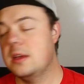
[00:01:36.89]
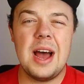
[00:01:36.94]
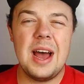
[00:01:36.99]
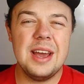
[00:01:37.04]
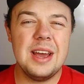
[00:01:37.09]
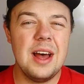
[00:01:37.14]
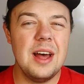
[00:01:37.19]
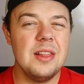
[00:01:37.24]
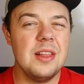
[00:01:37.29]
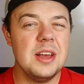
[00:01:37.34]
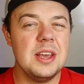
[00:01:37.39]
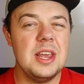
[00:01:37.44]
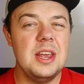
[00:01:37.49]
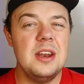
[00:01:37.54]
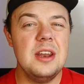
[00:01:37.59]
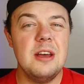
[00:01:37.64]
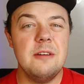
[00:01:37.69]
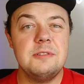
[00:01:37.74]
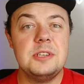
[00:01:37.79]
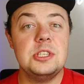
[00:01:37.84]
I got lucky
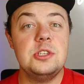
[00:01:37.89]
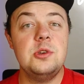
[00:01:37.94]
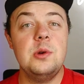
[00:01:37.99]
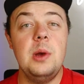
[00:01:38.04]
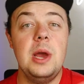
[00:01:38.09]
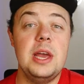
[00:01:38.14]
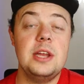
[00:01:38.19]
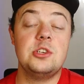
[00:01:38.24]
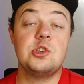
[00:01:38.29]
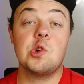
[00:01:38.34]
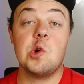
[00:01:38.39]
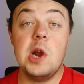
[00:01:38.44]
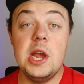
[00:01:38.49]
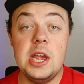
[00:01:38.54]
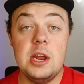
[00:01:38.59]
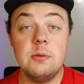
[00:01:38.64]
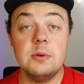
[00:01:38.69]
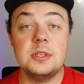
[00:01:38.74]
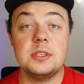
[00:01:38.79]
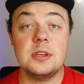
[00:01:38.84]
enough to do a
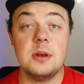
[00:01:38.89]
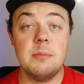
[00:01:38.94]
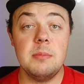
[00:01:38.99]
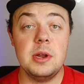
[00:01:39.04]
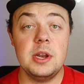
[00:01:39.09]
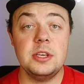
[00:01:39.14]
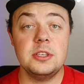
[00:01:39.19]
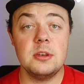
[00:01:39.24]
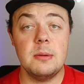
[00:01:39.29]
trade with somebody.